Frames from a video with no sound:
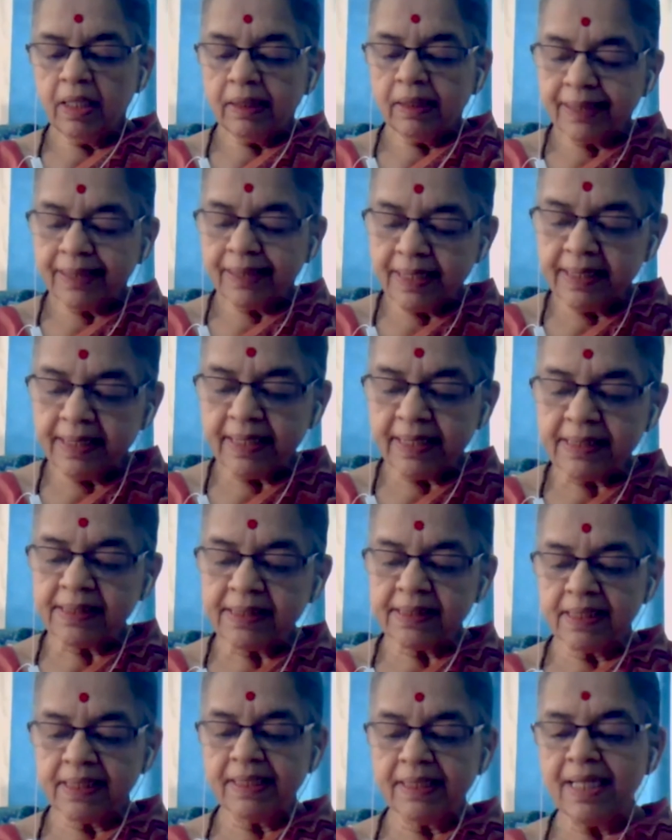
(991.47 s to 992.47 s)
Then there
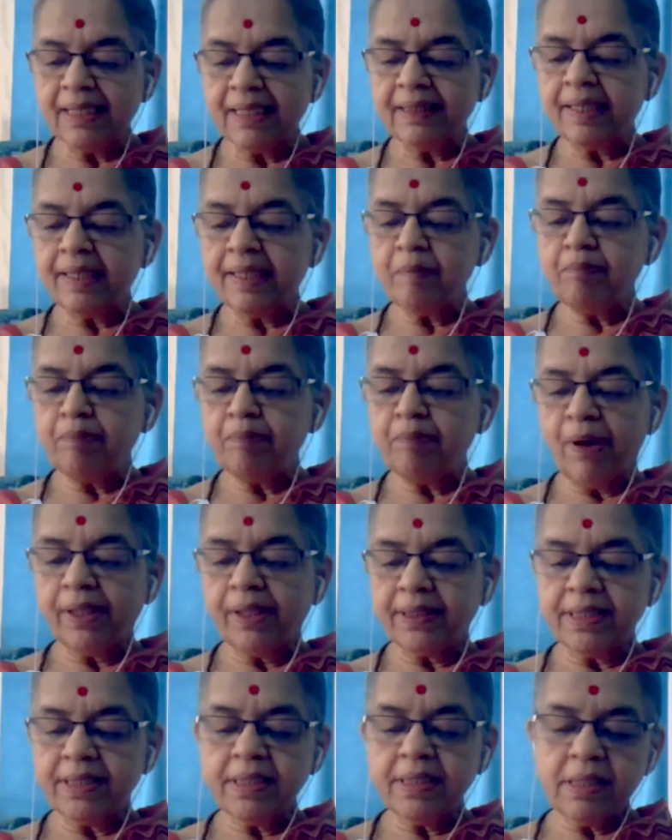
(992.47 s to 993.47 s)
is another
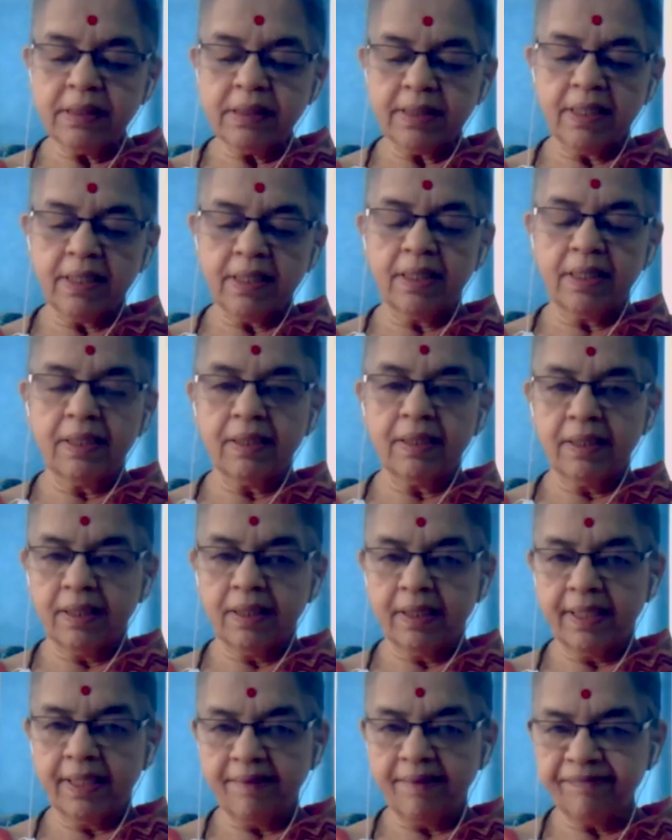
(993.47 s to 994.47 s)
important uh,
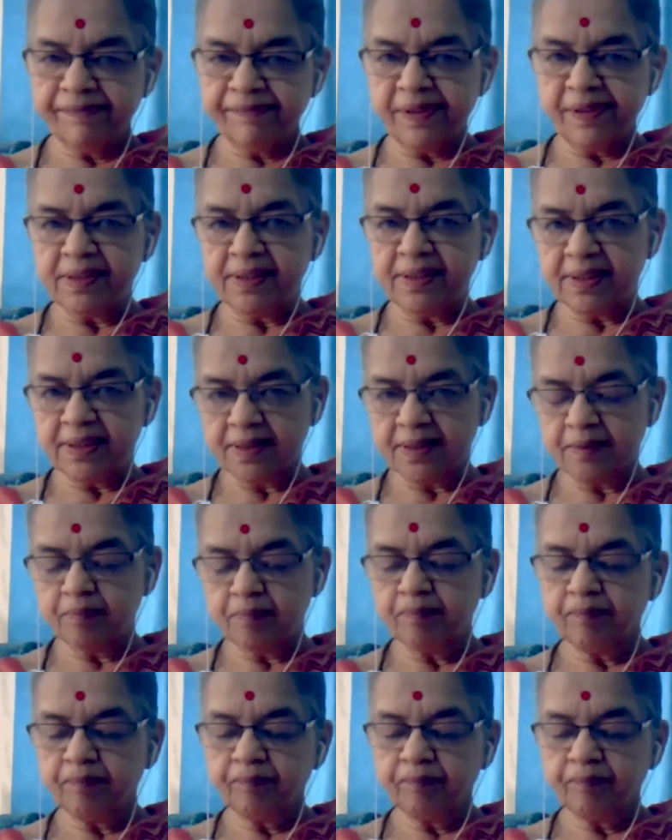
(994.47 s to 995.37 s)
reference,